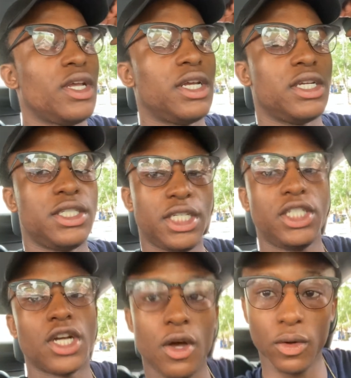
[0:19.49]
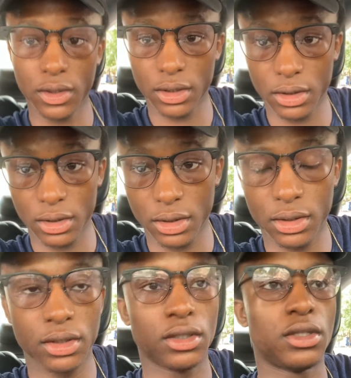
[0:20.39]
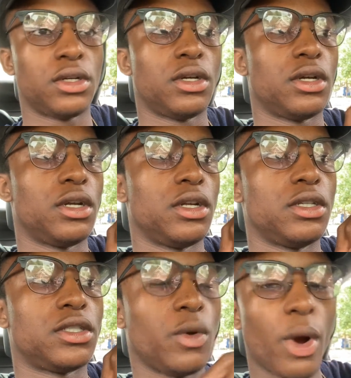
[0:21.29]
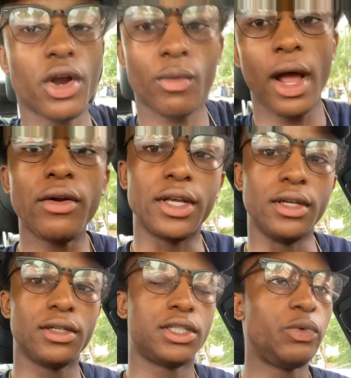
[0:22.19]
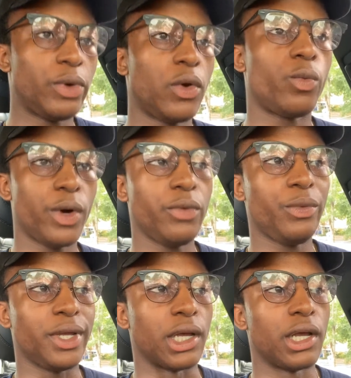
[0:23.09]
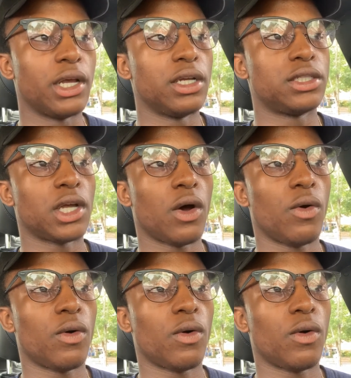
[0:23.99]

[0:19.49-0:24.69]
she chose to work around it. She went with me. So